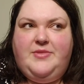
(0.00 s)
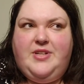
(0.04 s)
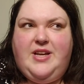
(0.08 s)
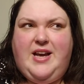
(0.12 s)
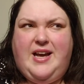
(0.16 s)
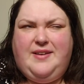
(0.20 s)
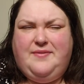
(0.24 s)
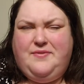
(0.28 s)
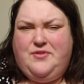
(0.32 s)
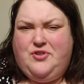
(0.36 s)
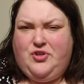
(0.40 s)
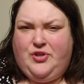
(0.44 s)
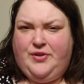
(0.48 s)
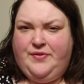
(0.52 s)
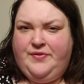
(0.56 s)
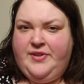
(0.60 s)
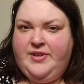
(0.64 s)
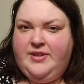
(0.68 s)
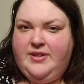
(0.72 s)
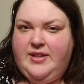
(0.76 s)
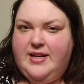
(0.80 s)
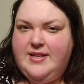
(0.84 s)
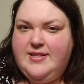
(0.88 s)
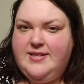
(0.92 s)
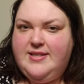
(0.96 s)
kind of
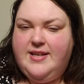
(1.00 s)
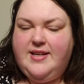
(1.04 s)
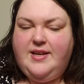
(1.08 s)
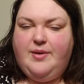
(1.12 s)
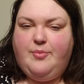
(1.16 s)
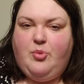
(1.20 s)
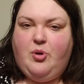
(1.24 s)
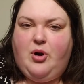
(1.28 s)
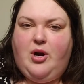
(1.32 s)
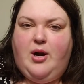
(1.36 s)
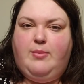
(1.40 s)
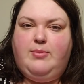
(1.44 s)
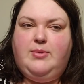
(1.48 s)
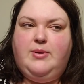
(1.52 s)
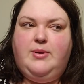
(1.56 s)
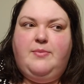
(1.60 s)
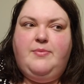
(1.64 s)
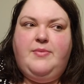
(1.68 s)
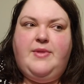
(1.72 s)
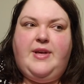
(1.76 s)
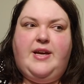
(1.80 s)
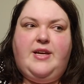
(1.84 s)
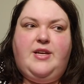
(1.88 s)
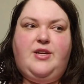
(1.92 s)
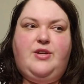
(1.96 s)
trivializing a
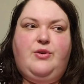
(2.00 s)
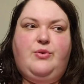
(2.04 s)
problem that